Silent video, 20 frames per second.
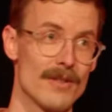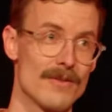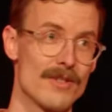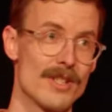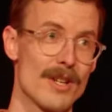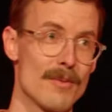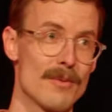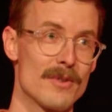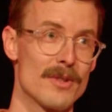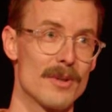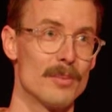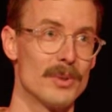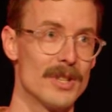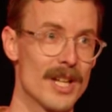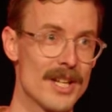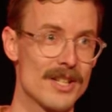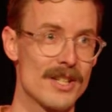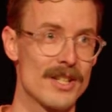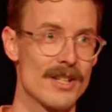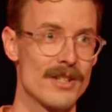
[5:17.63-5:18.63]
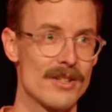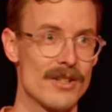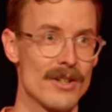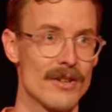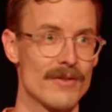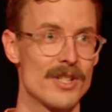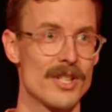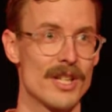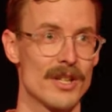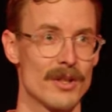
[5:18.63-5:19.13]
of some of the blessings
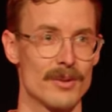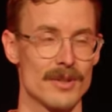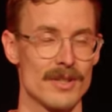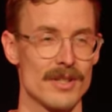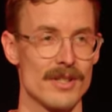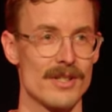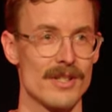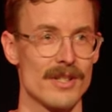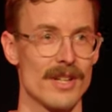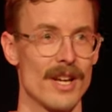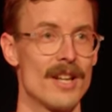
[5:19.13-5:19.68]
of singleness.